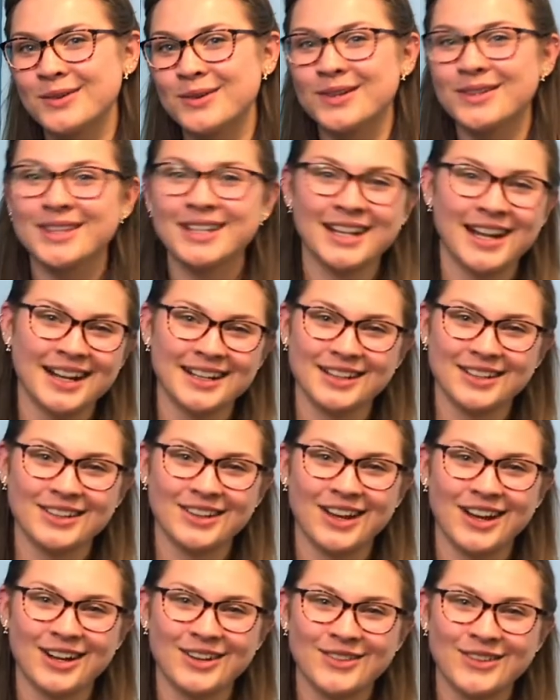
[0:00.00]
or the 9
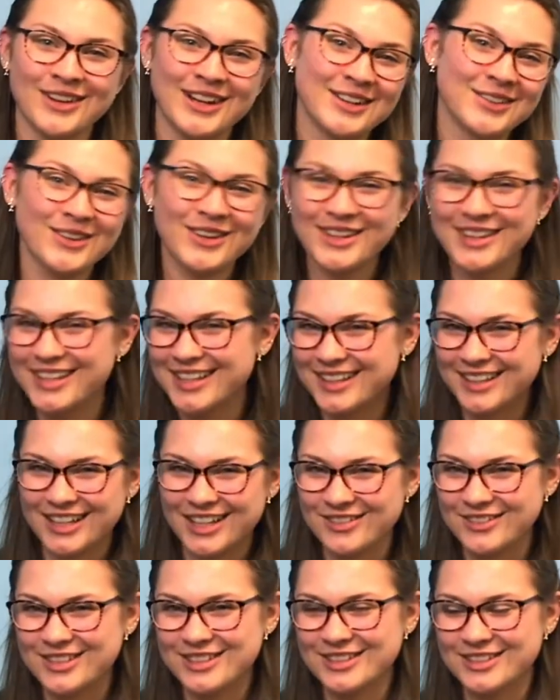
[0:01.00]
o'clock one, or the
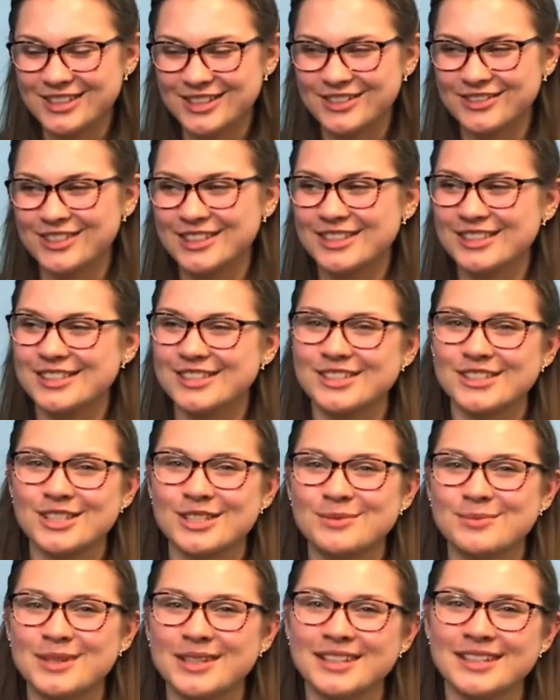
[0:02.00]
11 service,
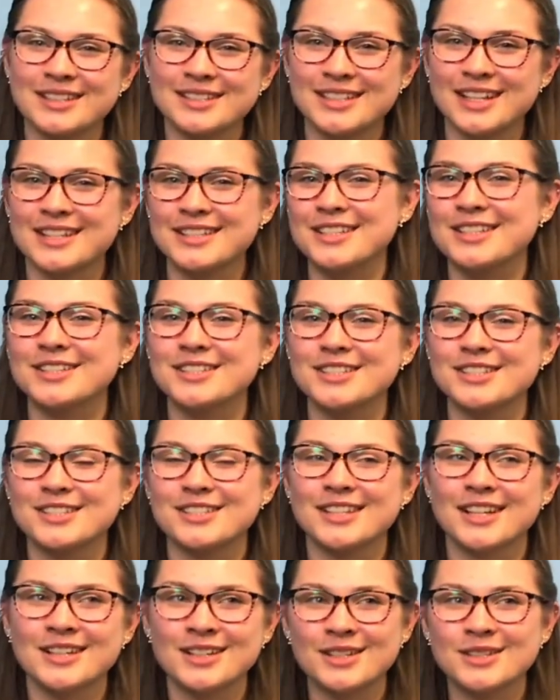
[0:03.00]
just because I teach
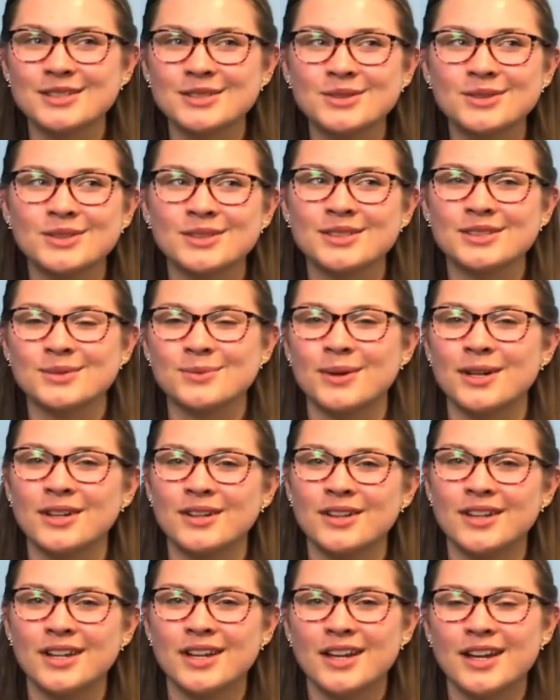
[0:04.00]
Sunday school as well,